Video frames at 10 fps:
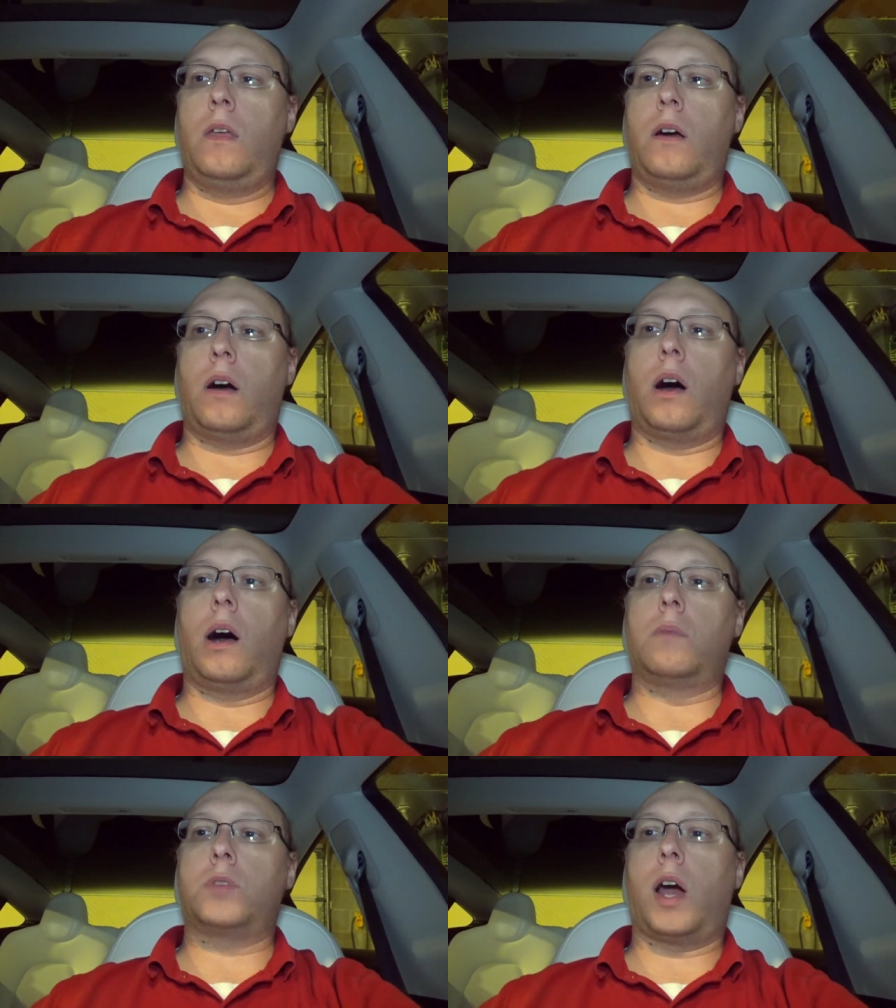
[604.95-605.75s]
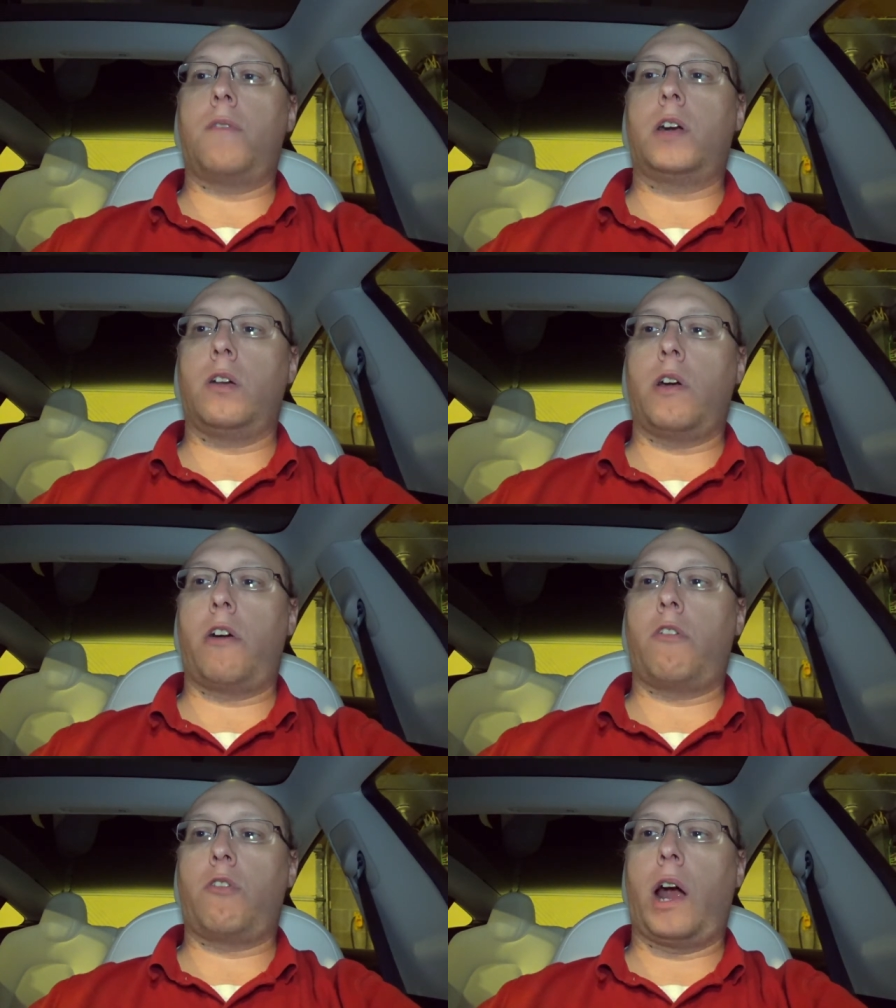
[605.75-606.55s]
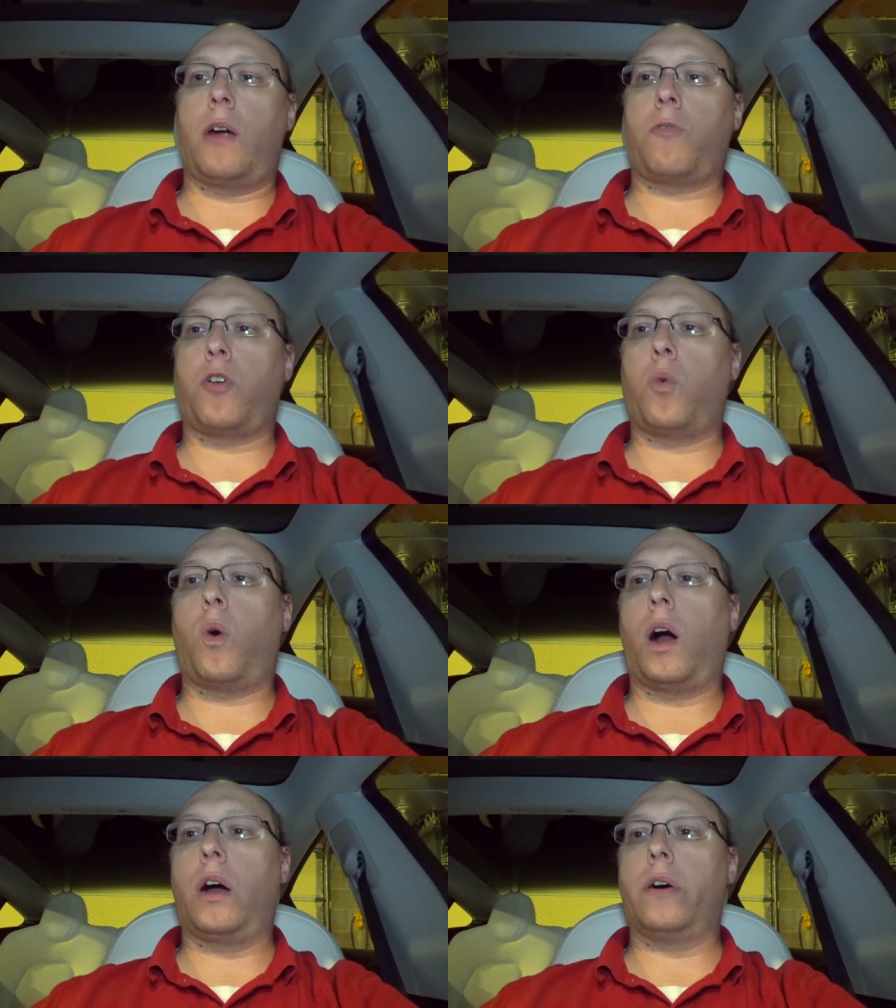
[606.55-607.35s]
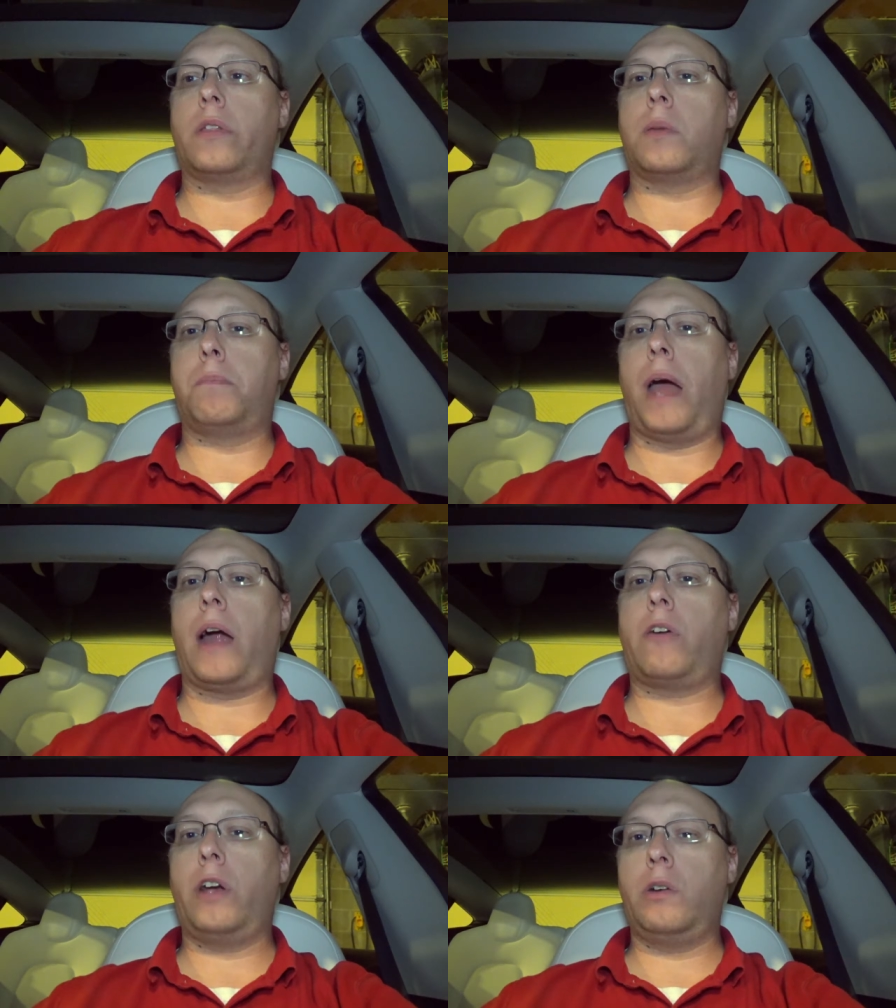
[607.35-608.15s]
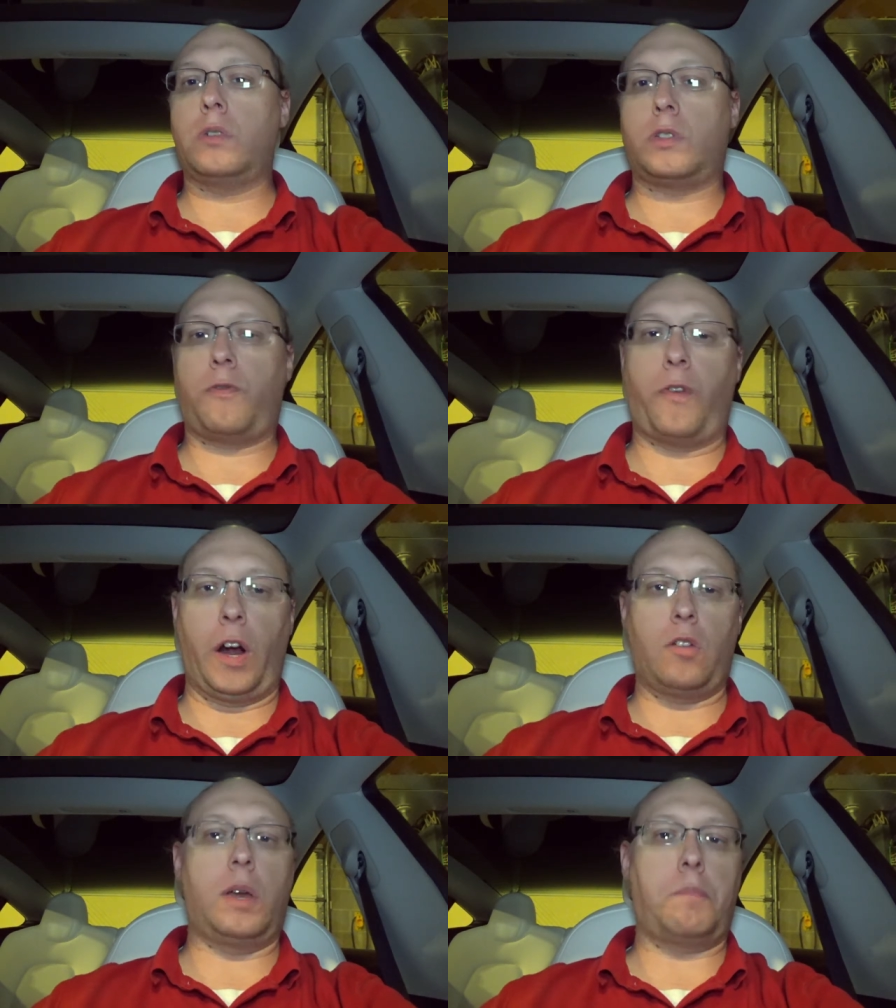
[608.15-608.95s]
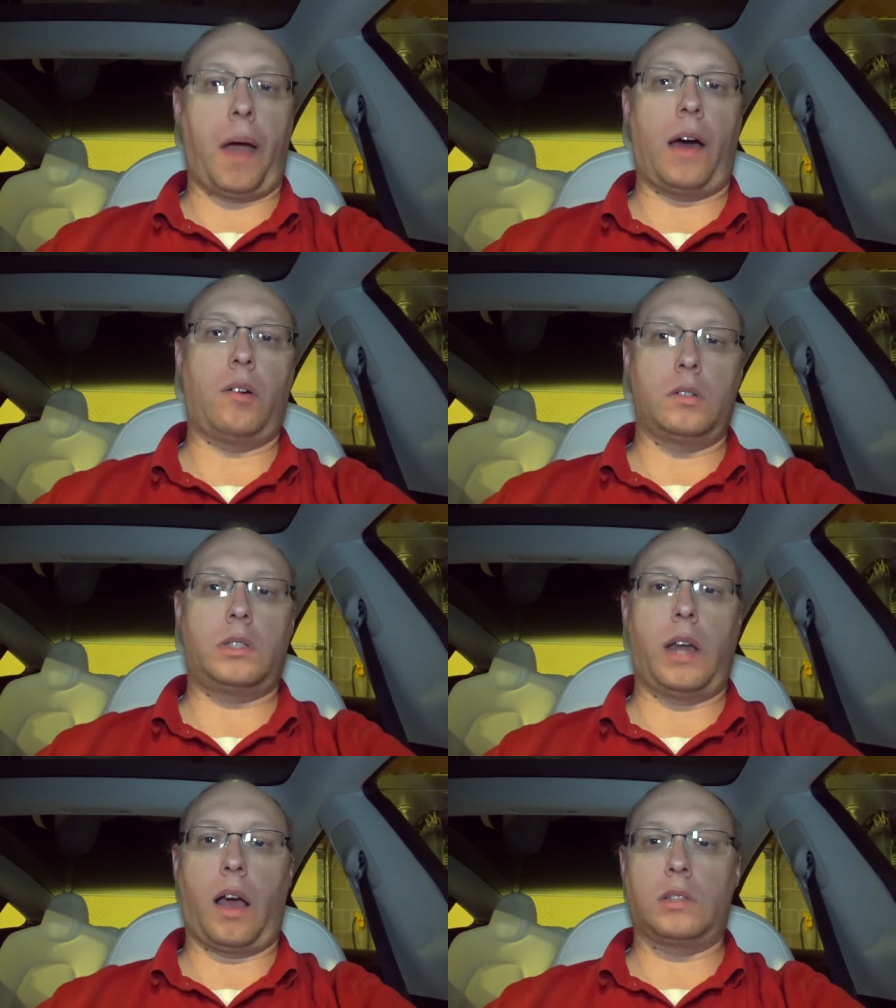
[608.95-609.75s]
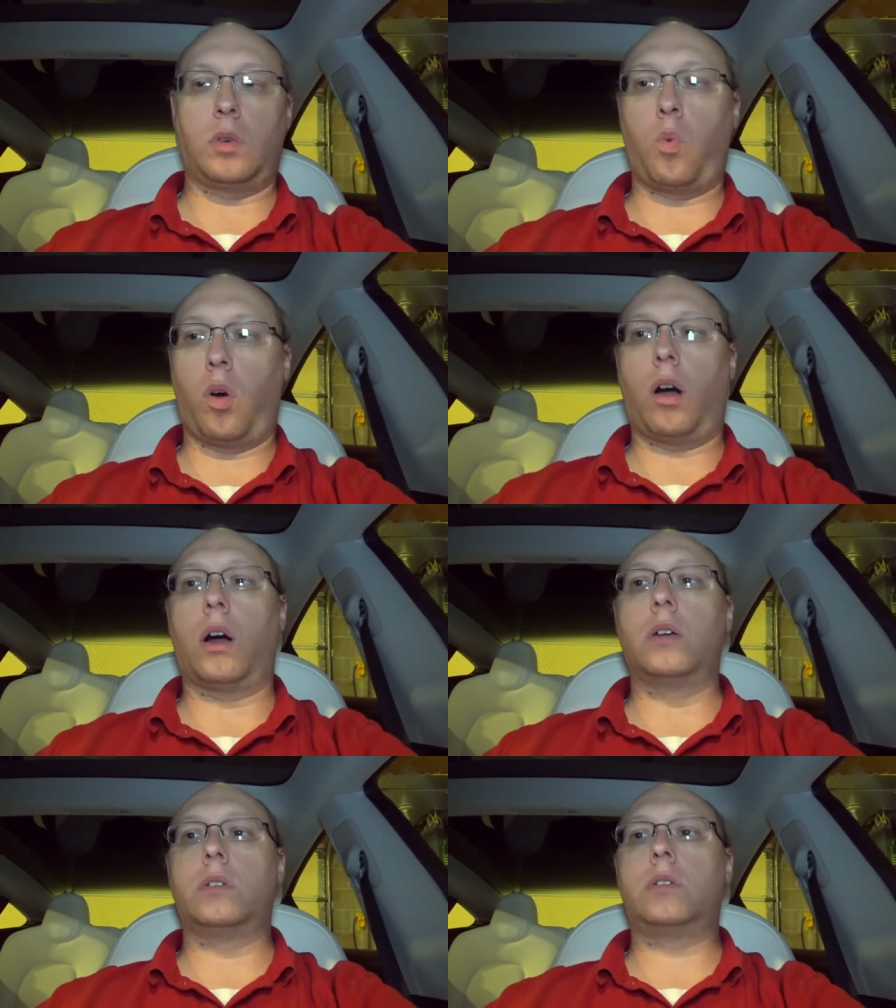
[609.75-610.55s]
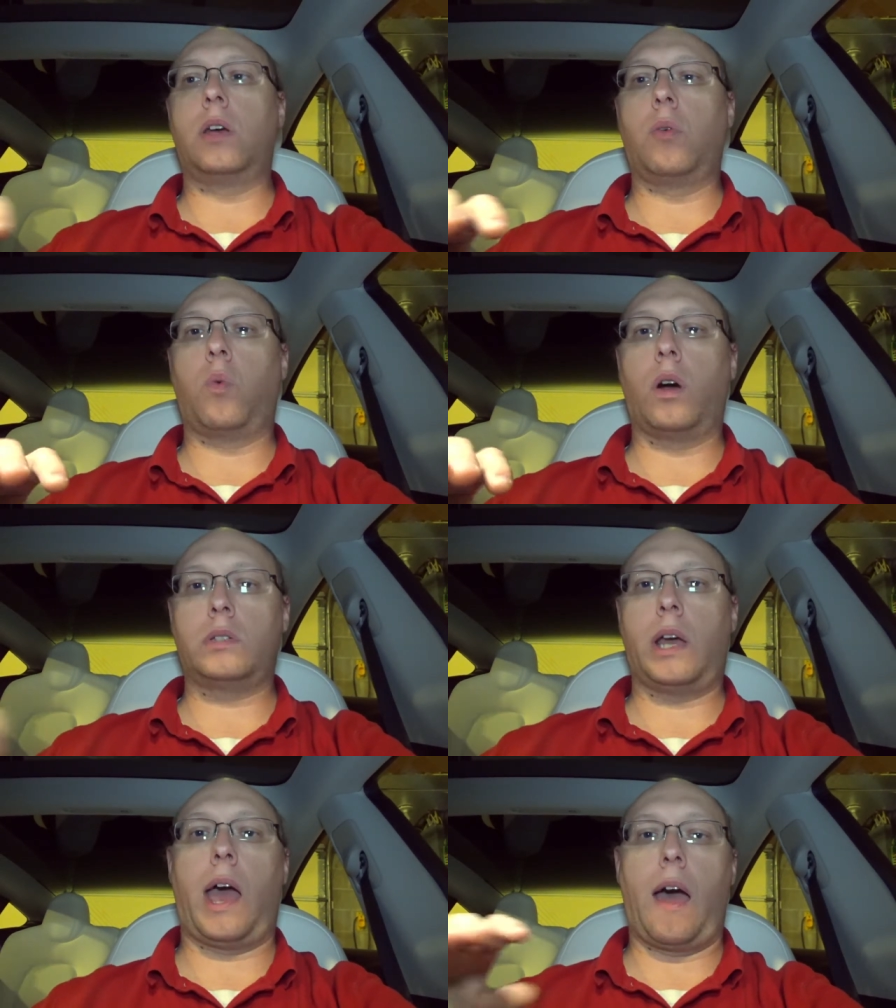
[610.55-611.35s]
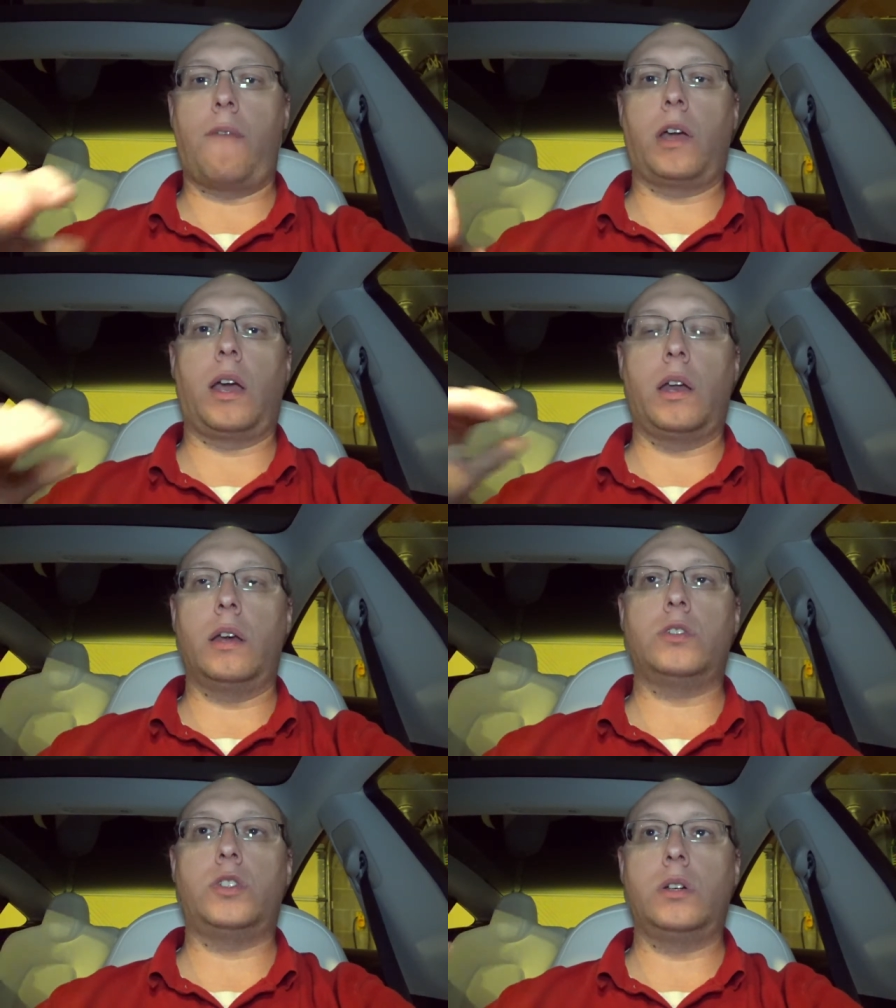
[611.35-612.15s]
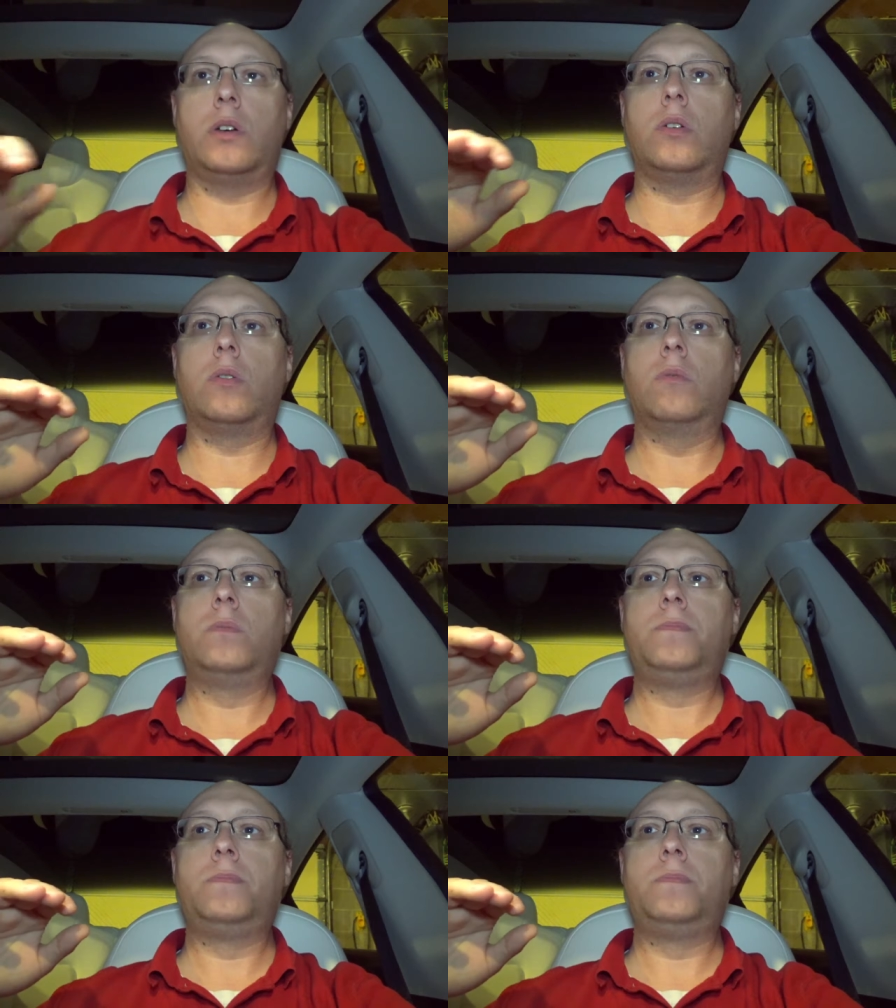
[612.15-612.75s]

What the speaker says: driving around for a while. The battery was fairly balanced as it was. It wasn't having an issue